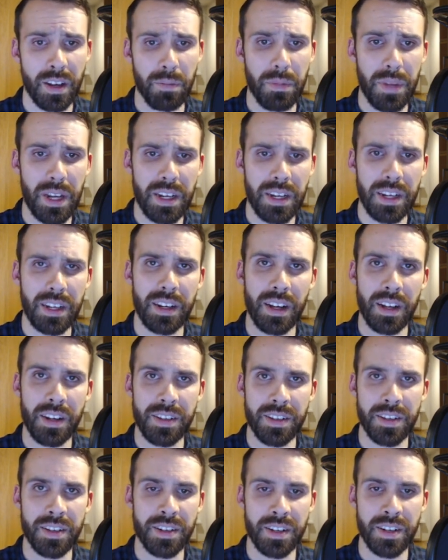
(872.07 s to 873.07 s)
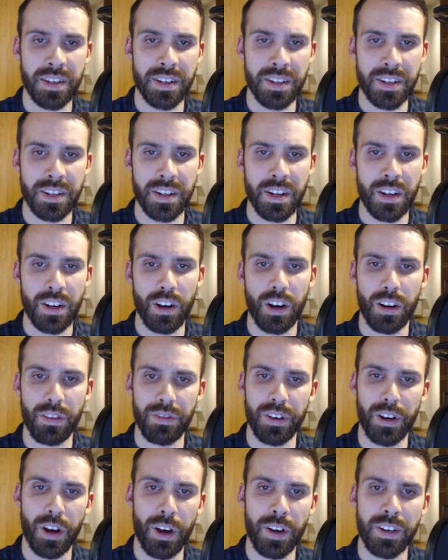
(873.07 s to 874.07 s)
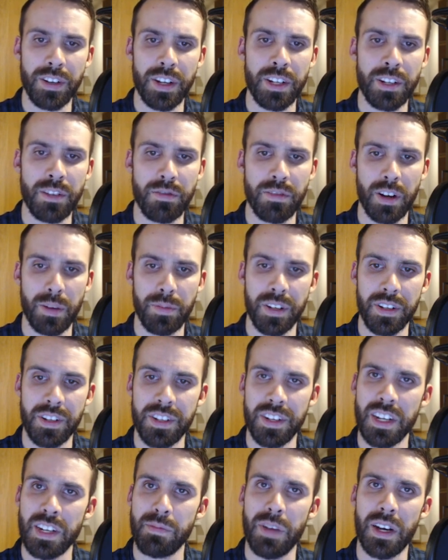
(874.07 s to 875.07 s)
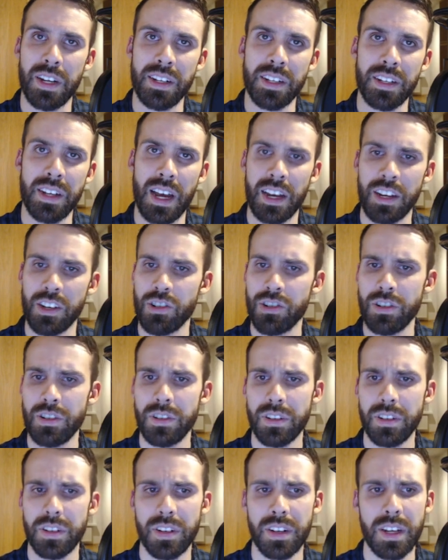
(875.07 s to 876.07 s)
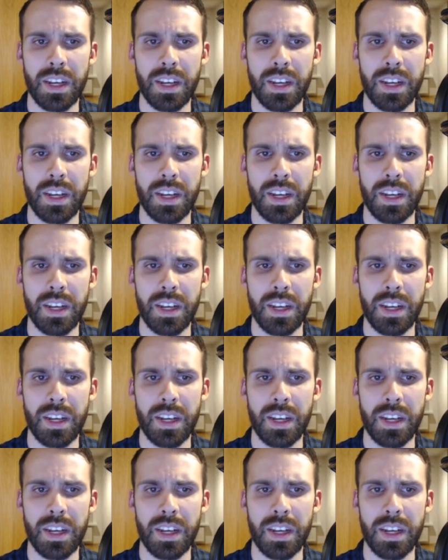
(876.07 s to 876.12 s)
meaning instances of uninterrupted cinematic action.